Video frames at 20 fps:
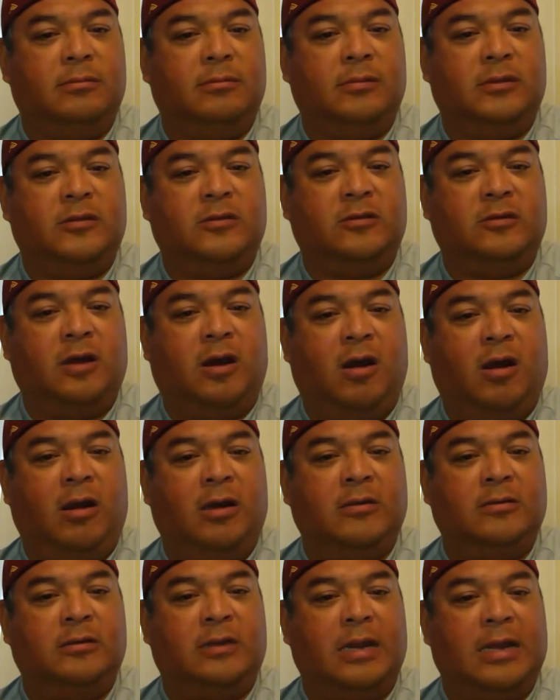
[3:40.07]
the
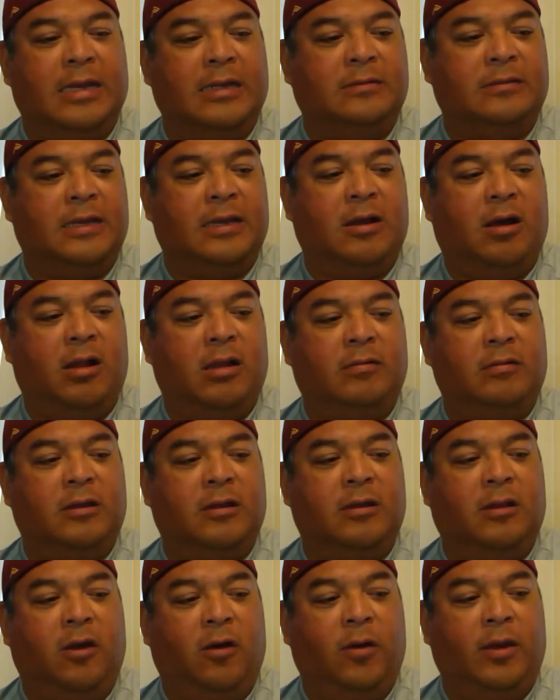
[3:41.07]
stars, and I guess they call it the
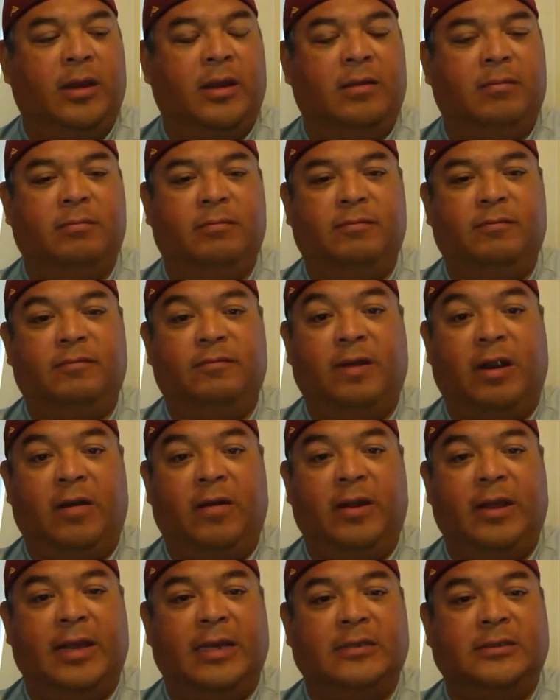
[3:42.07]
glowing
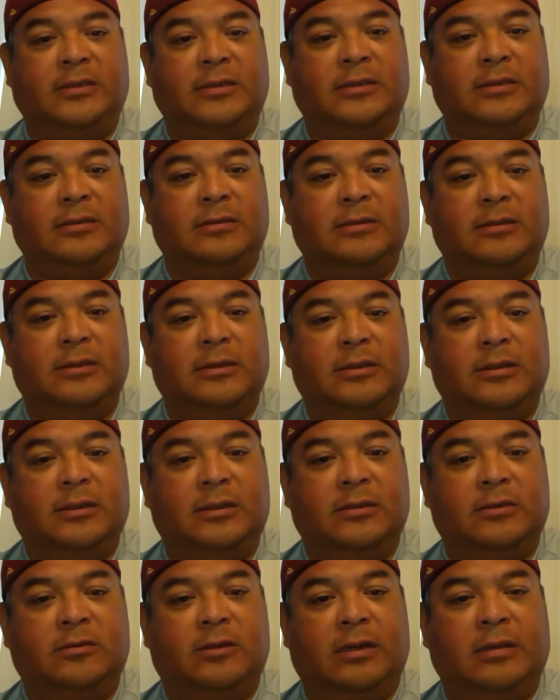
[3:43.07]
variation.
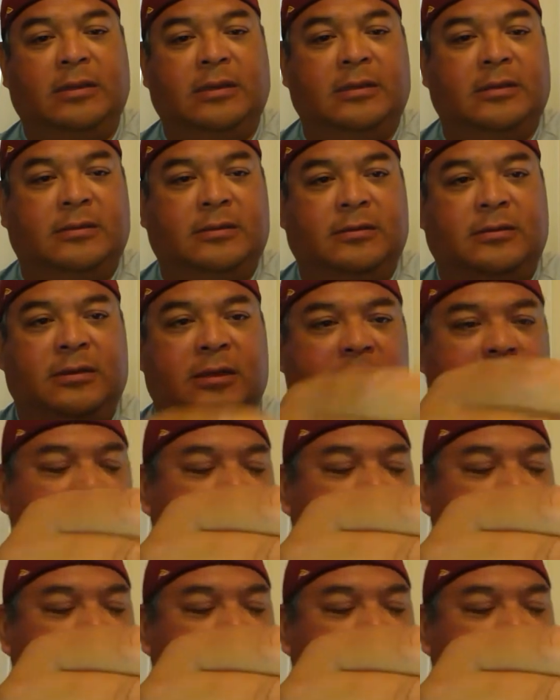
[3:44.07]
So I think this is it. Let